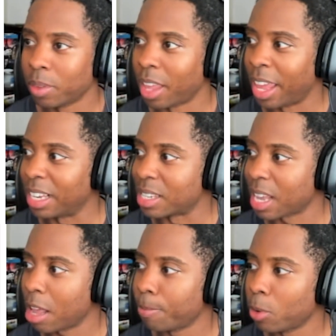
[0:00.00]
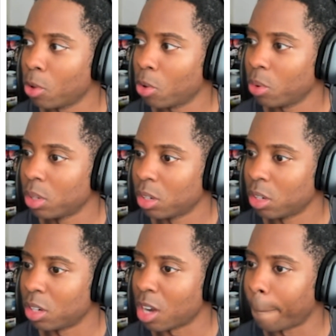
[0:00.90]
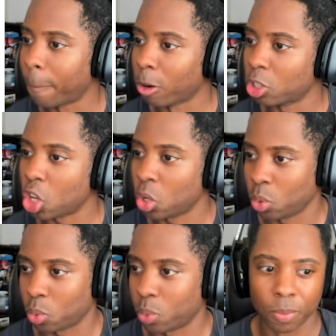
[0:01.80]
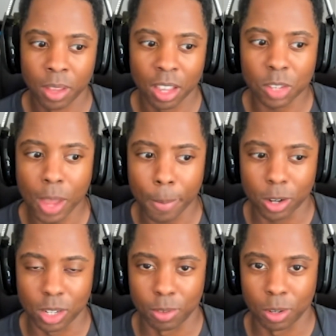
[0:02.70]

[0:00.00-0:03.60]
Example number 2 is Vampire Savior.